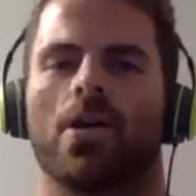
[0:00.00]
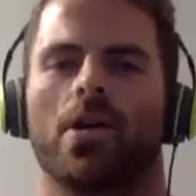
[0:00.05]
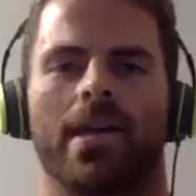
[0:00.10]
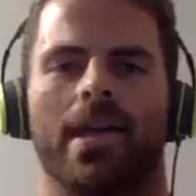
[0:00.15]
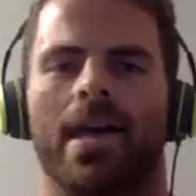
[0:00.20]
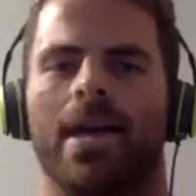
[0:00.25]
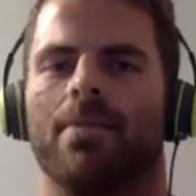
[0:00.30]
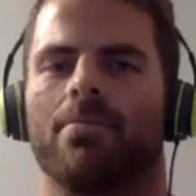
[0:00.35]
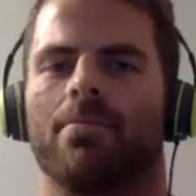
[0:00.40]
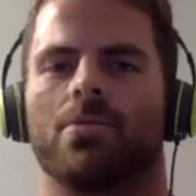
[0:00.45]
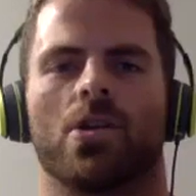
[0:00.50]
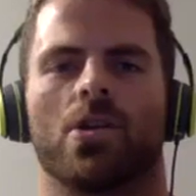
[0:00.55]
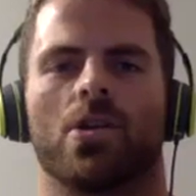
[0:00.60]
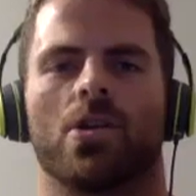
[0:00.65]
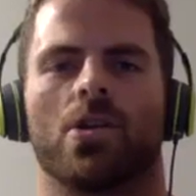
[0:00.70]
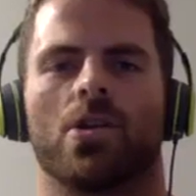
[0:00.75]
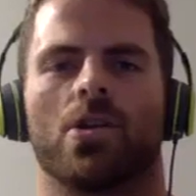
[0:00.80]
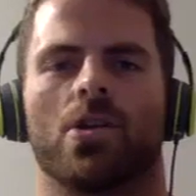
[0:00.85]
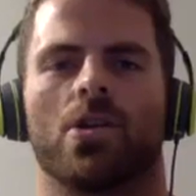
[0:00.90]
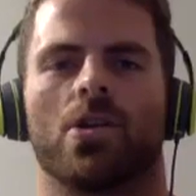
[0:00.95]
you want to go to the games,
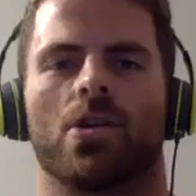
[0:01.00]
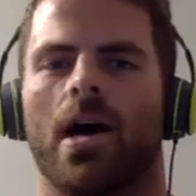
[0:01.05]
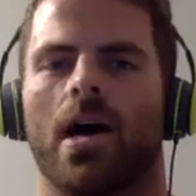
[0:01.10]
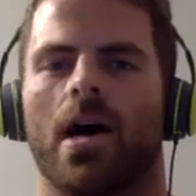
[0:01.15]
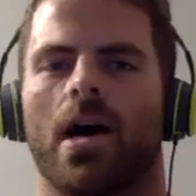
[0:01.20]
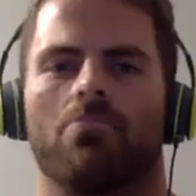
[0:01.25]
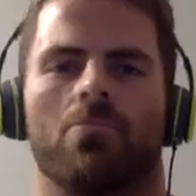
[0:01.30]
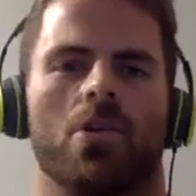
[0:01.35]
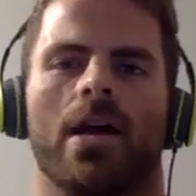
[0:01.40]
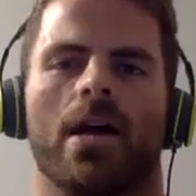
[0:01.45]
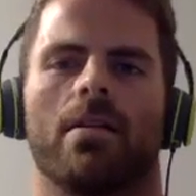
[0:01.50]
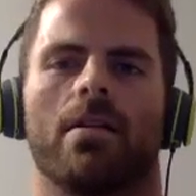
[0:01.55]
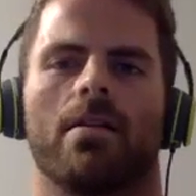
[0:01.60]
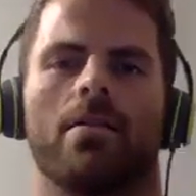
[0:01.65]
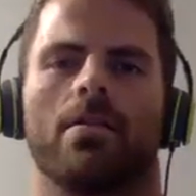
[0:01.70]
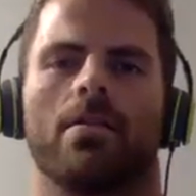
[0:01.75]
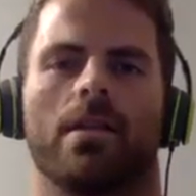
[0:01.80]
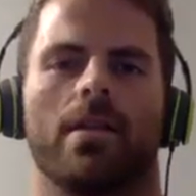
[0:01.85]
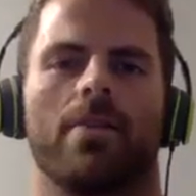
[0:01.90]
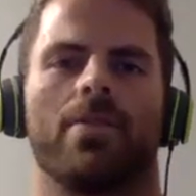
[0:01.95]
you're not
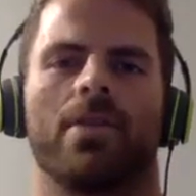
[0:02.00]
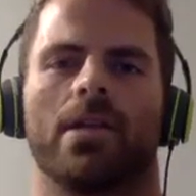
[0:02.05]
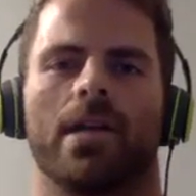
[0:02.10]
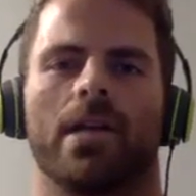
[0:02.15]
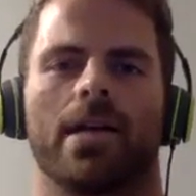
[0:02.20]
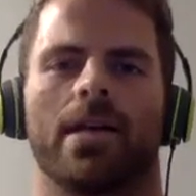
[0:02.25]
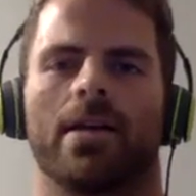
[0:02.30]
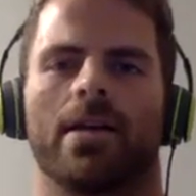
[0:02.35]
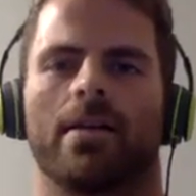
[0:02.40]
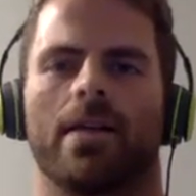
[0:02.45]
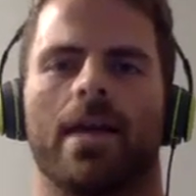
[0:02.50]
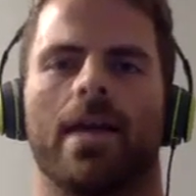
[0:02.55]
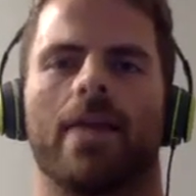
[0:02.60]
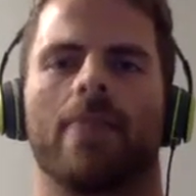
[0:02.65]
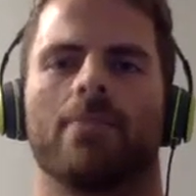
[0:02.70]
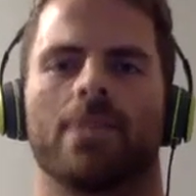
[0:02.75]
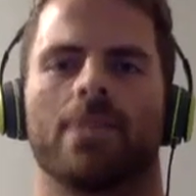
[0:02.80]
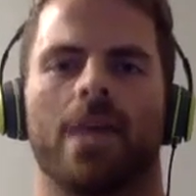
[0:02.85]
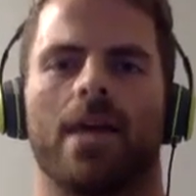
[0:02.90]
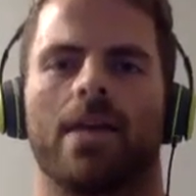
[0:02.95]
living like a
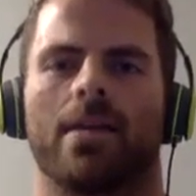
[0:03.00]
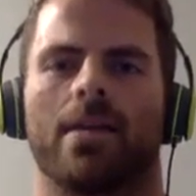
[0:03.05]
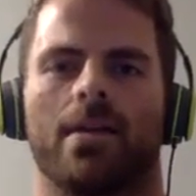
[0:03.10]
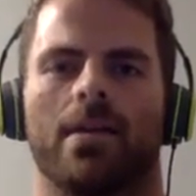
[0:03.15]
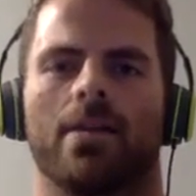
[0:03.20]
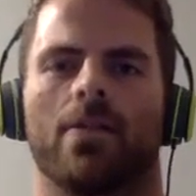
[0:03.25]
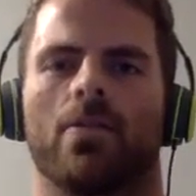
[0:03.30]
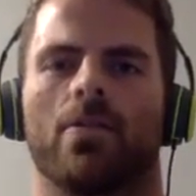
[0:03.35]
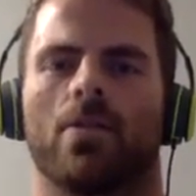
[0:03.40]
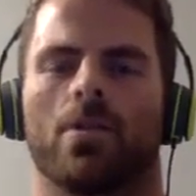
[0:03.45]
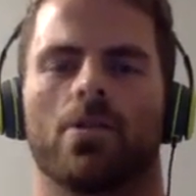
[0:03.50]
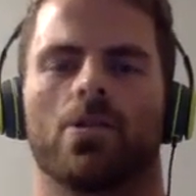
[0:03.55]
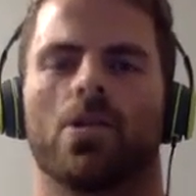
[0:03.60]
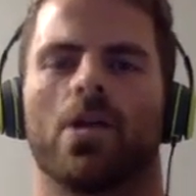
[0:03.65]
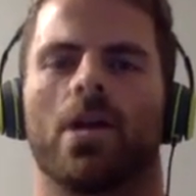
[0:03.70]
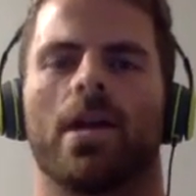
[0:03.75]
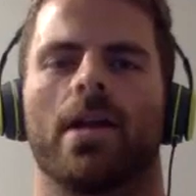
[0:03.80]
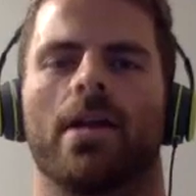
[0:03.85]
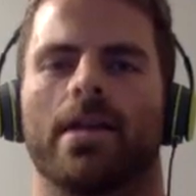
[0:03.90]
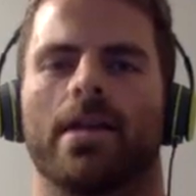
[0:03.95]
games athlete or
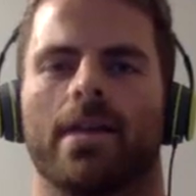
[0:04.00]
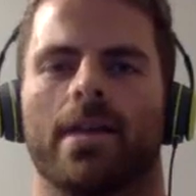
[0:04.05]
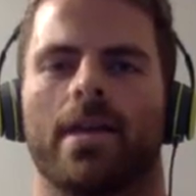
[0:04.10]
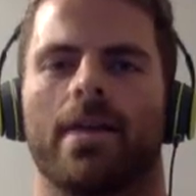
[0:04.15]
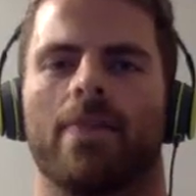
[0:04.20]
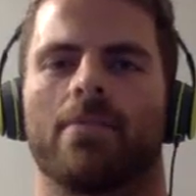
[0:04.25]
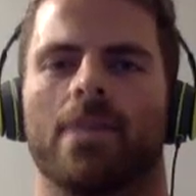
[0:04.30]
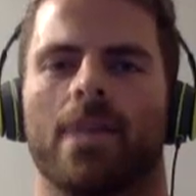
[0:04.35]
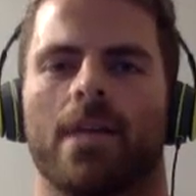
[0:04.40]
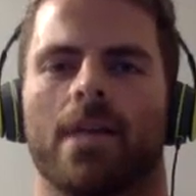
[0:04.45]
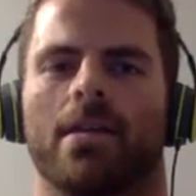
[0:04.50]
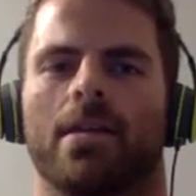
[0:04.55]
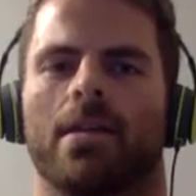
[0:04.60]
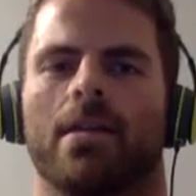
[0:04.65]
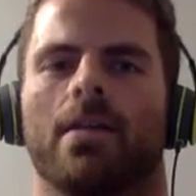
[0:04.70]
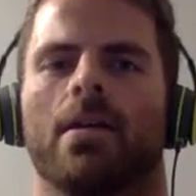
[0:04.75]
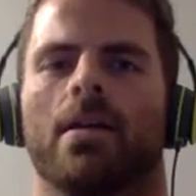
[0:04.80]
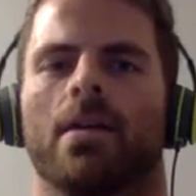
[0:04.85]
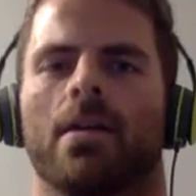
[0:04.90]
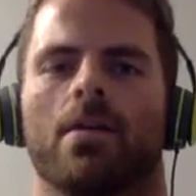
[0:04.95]
training like a games
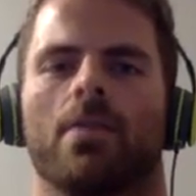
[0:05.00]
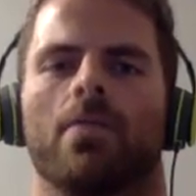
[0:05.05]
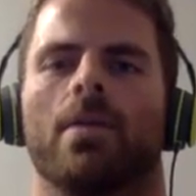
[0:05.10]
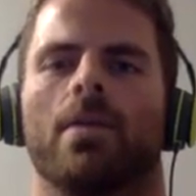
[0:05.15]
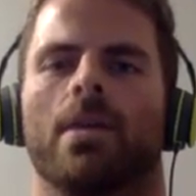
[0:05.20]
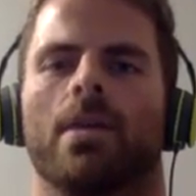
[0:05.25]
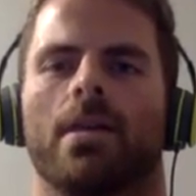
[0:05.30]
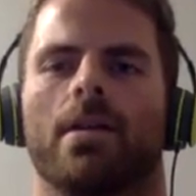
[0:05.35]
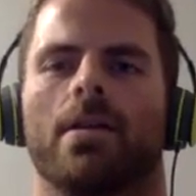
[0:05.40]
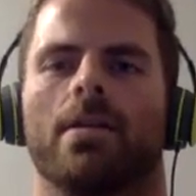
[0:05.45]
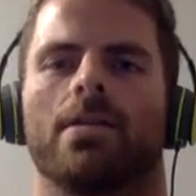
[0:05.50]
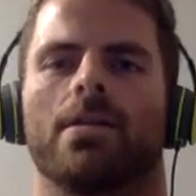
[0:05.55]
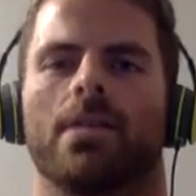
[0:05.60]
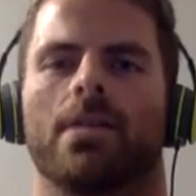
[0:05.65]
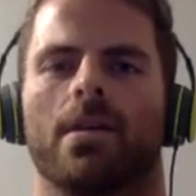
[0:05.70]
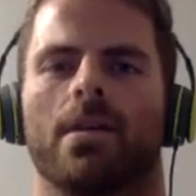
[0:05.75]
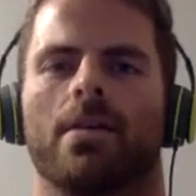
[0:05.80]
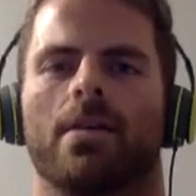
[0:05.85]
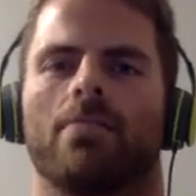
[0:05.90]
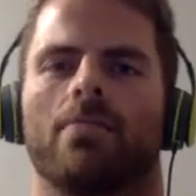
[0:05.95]
athlete. We need
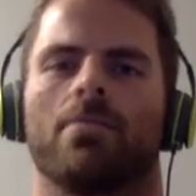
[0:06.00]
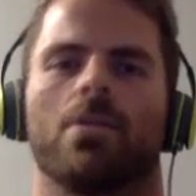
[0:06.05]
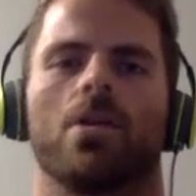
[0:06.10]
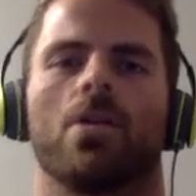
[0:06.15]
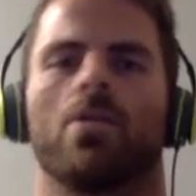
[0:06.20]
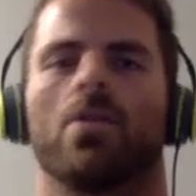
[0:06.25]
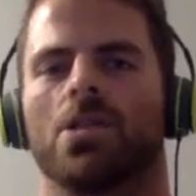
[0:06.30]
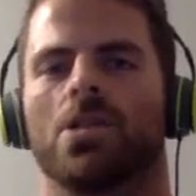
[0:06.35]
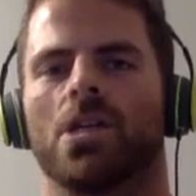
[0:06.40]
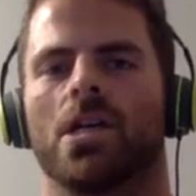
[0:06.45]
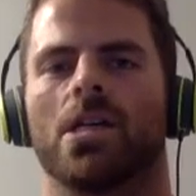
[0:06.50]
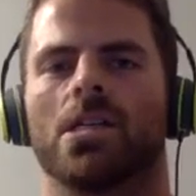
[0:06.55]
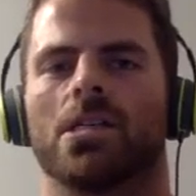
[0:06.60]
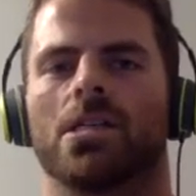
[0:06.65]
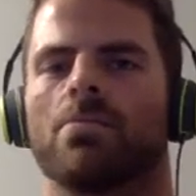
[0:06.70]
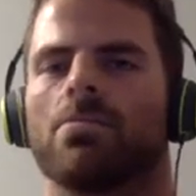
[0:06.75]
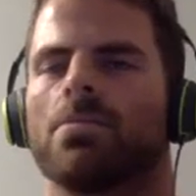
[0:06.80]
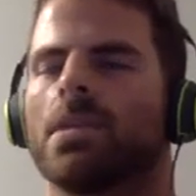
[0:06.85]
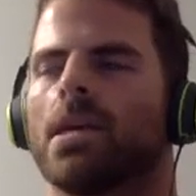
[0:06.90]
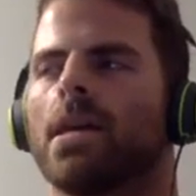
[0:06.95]
to
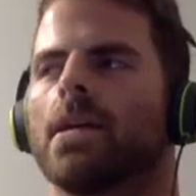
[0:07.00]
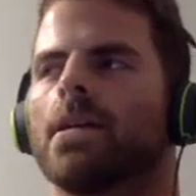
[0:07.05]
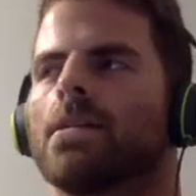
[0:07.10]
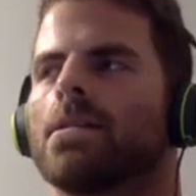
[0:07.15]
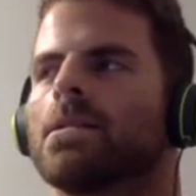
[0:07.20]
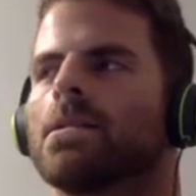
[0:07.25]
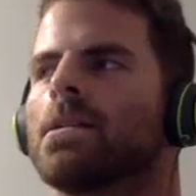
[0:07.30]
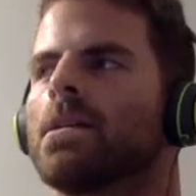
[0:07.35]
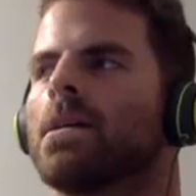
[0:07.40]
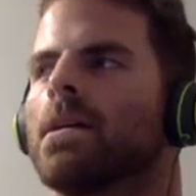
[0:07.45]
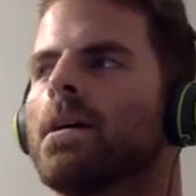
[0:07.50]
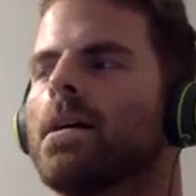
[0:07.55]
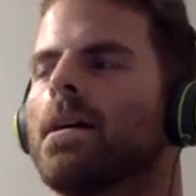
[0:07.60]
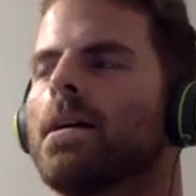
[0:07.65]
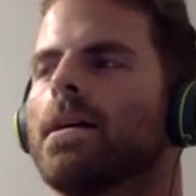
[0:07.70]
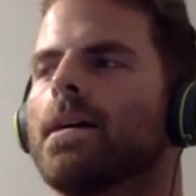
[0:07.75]
adjust some things.